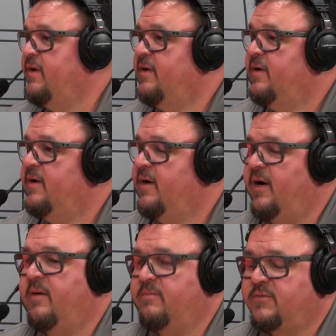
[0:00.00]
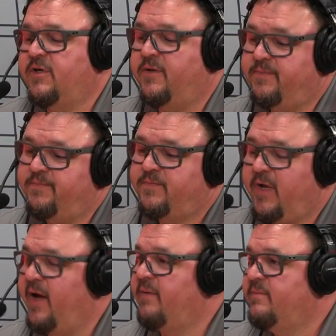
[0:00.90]
Yep. Um, so,
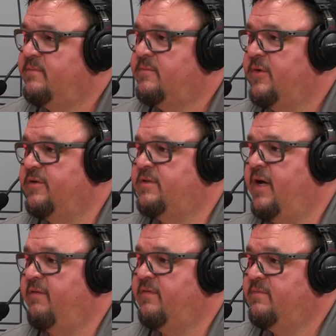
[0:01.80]
yeah, good stuff.